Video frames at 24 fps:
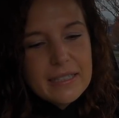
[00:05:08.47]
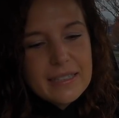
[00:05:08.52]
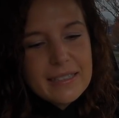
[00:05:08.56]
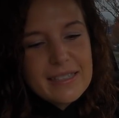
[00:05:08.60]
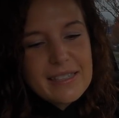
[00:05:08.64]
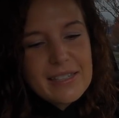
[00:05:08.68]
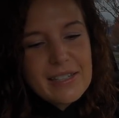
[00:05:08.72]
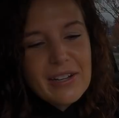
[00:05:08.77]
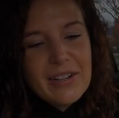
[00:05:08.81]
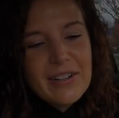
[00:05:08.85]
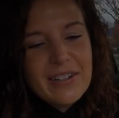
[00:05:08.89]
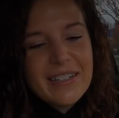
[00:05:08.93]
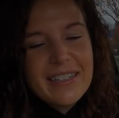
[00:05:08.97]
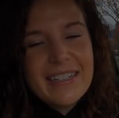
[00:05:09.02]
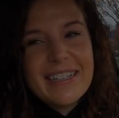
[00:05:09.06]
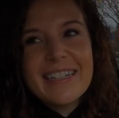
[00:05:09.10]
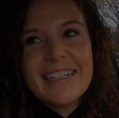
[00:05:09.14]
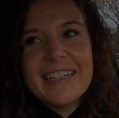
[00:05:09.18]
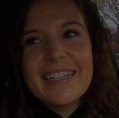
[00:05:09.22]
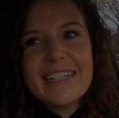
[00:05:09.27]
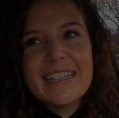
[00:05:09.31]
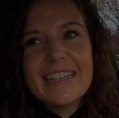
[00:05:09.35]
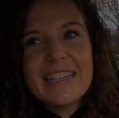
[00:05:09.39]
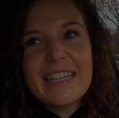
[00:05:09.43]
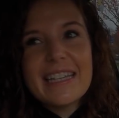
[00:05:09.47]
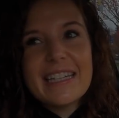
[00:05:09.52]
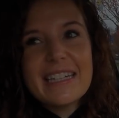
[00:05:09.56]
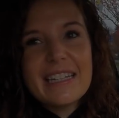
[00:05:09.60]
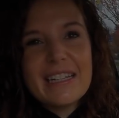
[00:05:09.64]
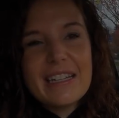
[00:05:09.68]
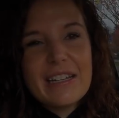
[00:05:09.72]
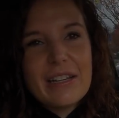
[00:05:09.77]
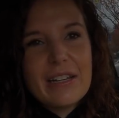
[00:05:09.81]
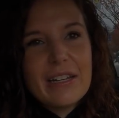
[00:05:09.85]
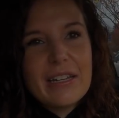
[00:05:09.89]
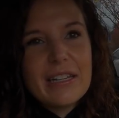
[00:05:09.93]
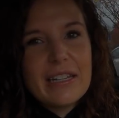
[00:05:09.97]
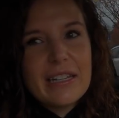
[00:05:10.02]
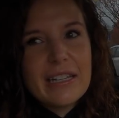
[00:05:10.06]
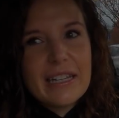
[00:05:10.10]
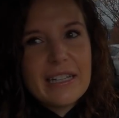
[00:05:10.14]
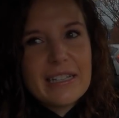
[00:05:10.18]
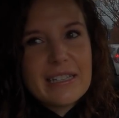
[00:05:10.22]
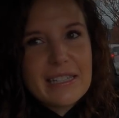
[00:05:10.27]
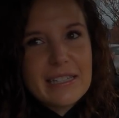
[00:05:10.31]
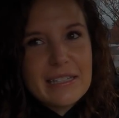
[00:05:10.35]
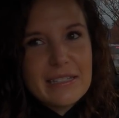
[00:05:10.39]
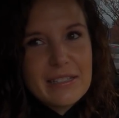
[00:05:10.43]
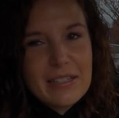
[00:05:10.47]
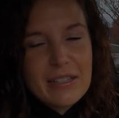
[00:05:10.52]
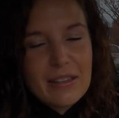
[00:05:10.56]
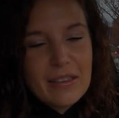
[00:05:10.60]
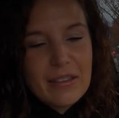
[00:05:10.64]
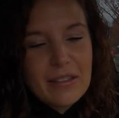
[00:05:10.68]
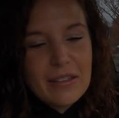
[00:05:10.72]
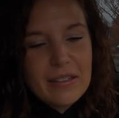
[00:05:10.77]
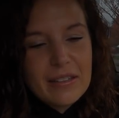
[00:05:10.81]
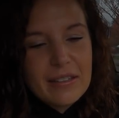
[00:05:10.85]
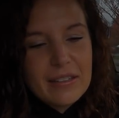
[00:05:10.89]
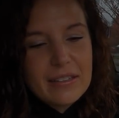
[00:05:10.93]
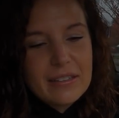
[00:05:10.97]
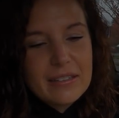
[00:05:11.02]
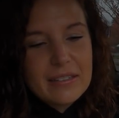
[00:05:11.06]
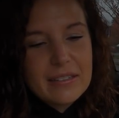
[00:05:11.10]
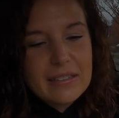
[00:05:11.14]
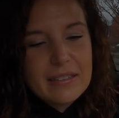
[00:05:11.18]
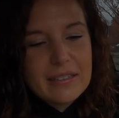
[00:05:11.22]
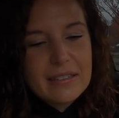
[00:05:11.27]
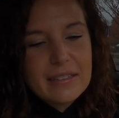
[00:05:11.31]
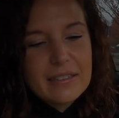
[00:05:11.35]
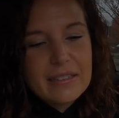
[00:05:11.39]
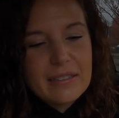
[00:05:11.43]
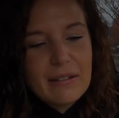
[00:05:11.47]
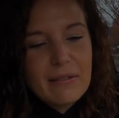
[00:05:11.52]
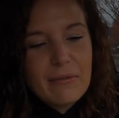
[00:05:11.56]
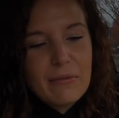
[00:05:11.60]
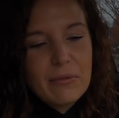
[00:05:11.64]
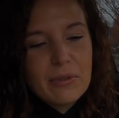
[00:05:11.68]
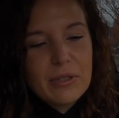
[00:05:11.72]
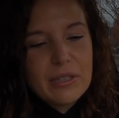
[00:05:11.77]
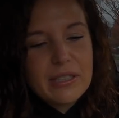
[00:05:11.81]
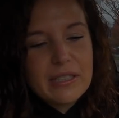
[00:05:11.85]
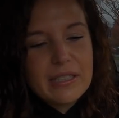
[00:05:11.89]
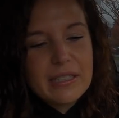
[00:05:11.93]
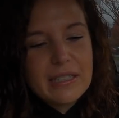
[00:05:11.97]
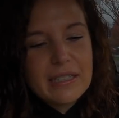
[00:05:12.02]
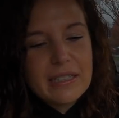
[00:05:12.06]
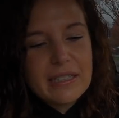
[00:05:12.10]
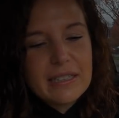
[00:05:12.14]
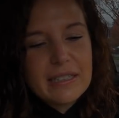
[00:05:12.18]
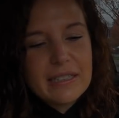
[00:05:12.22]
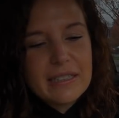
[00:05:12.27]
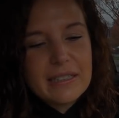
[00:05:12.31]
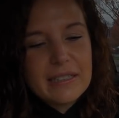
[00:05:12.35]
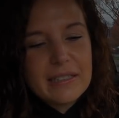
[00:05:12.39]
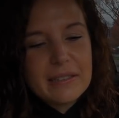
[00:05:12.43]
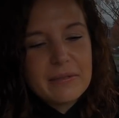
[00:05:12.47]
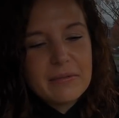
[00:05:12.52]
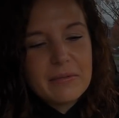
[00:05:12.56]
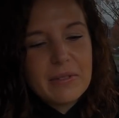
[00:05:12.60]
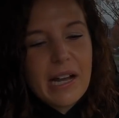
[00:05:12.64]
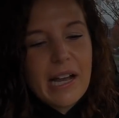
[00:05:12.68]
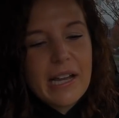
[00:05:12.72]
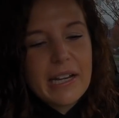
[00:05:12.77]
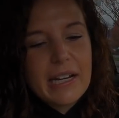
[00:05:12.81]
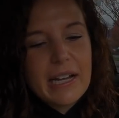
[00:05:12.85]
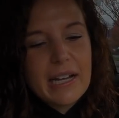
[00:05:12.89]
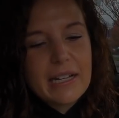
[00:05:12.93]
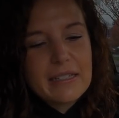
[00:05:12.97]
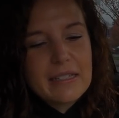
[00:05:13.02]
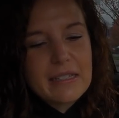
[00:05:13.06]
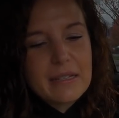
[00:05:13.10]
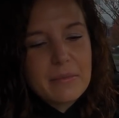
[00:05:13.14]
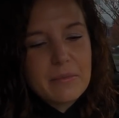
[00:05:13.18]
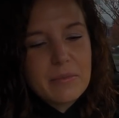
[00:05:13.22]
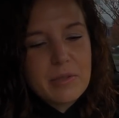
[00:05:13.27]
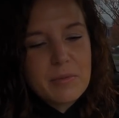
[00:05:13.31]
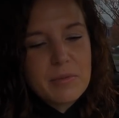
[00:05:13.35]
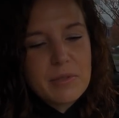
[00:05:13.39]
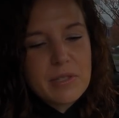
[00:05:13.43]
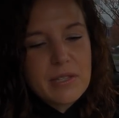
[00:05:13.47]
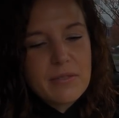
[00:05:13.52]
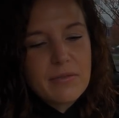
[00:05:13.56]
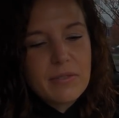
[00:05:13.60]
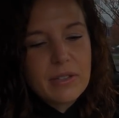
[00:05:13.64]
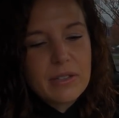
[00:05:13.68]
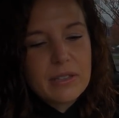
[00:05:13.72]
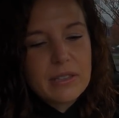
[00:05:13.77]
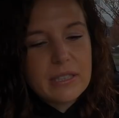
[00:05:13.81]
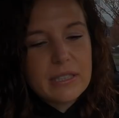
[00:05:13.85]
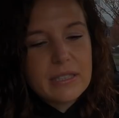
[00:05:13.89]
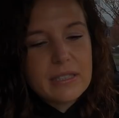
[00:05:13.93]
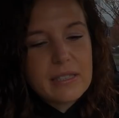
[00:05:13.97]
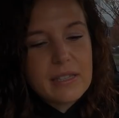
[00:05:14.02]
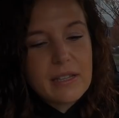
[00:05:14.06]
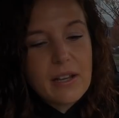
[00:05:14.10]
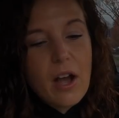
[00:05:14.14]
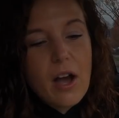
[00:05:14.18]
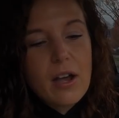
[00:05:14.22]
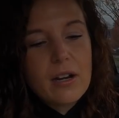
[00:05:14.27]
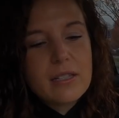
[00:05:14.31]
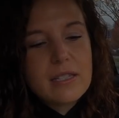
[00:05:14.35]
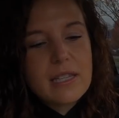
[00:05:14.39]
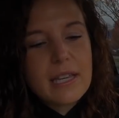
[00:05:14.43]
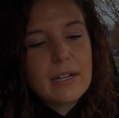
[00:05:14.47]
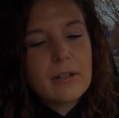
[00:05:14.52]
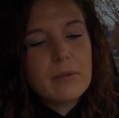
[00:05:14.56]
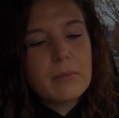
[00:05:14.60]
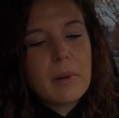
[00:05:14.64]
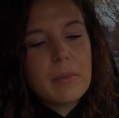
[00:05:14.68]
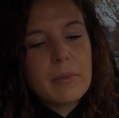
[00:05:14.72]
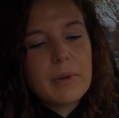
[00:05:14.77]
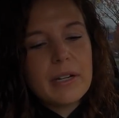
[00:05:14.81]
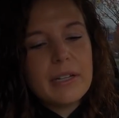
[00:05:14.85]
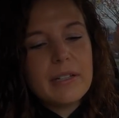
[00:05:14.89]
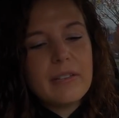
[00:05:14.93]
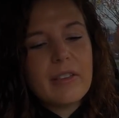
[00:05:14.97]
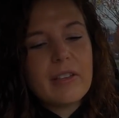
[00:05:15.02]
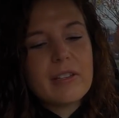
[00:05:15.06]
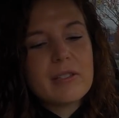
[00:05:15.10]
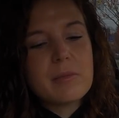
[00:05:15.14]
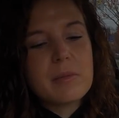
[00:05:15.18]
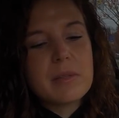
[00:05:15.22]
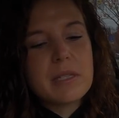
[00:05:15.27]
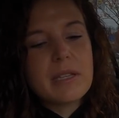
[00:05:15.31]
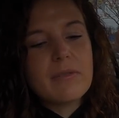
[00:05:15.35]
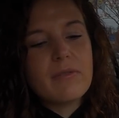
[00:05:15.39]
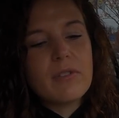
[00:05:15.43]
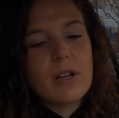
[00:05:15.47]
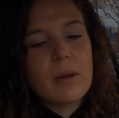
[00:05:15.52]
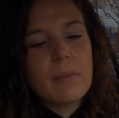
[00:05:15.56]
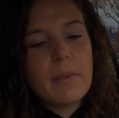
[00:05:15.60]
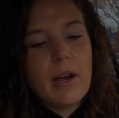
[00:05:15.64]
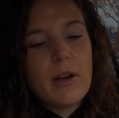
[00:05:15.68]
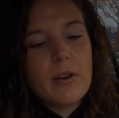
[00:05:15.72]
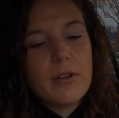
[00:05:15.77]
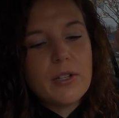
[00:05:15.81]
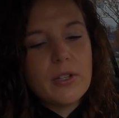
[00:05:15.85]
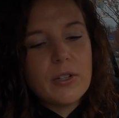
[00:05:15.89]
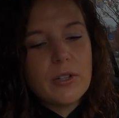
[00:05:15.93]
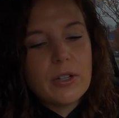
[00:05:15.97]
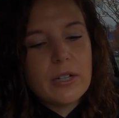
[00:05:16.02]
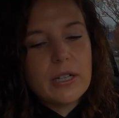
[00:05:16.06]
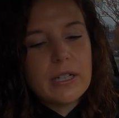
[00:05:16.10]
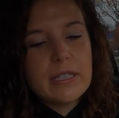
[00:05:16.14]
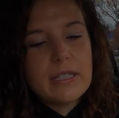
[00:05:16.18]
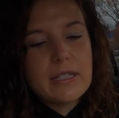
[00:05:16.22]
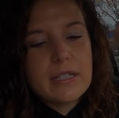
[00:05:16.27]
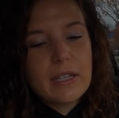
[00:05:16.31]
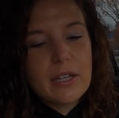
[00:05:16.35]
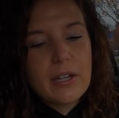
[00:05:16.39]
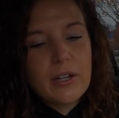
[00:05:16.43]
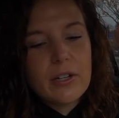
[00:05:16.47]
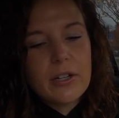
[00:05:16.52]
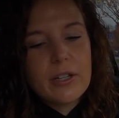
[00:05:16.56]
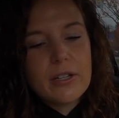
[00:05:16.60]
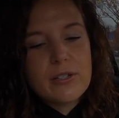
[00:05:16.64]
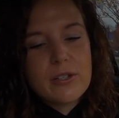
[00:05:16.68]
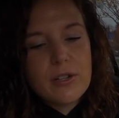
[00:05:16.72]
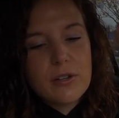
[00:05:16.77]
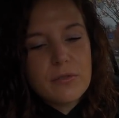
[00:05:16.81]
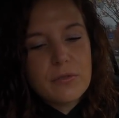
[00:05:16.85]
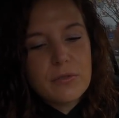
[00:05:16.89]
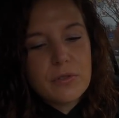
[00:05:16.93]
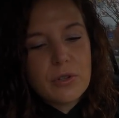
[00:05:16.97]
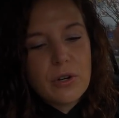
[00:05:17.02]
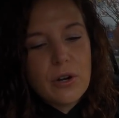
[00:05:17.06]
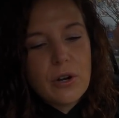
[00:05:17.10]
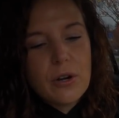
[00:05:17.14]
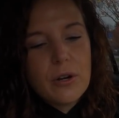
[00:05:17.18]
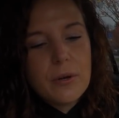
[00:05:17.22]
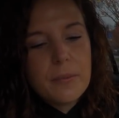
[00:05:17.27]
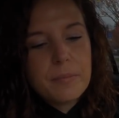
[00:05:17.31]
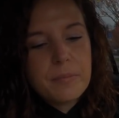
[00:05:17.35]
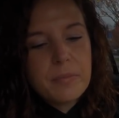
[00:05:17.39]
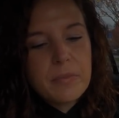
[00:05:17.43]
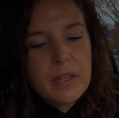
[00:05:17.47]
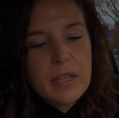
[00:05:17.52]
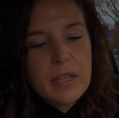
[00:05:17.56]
so, and then he gets into what I'd asked him specifically. He's like, honestly, I don't remember anything specific about your insecurities overall.